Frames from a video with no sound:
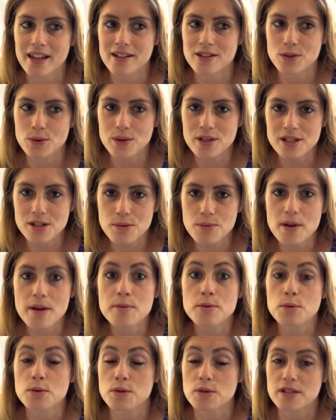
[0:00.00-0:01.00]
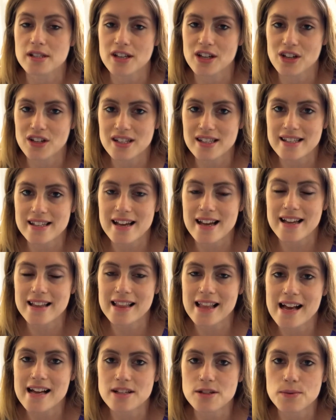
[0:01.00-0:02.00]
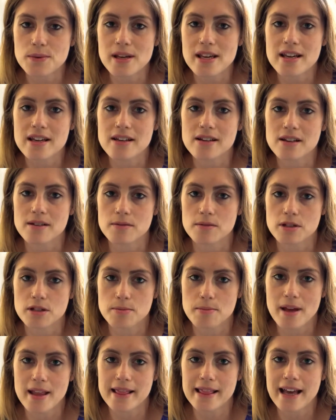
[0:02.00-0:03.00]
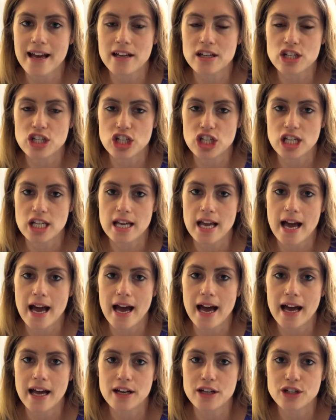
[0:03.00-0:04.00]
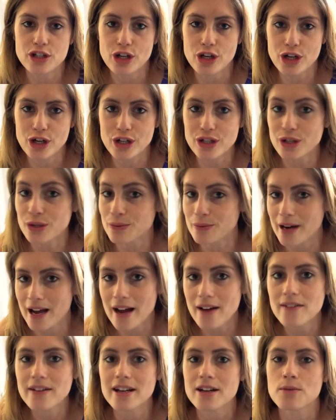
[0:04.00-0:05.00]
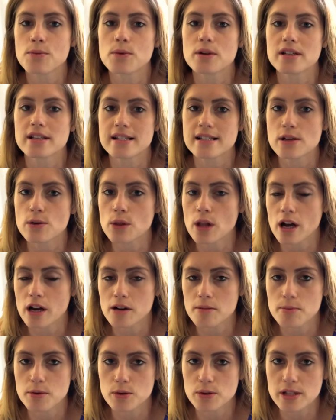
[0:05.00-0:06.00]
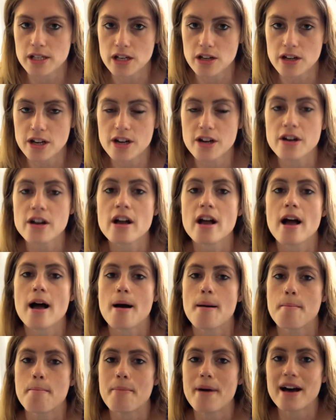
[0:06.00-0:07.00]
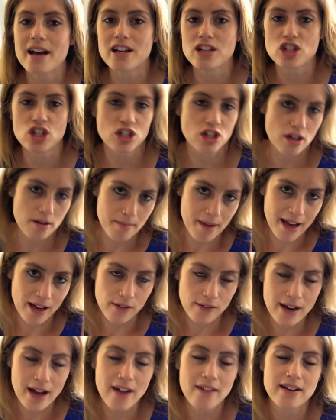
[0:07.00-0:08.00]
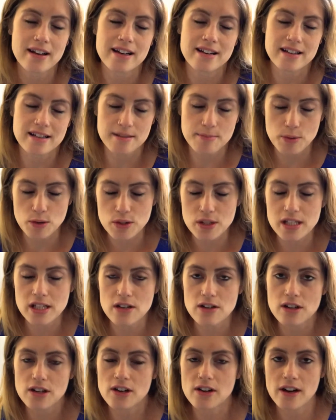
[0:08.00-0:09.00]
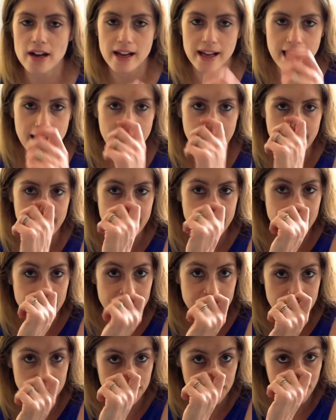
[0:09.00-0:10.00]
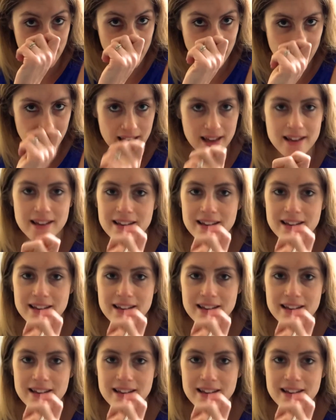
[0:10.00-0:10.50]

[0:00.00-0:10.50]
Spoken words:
towards the ribs, which was a good sign last week, which meant that she had turned around and was no longer posterior, but she turned back around and is posterior again this week.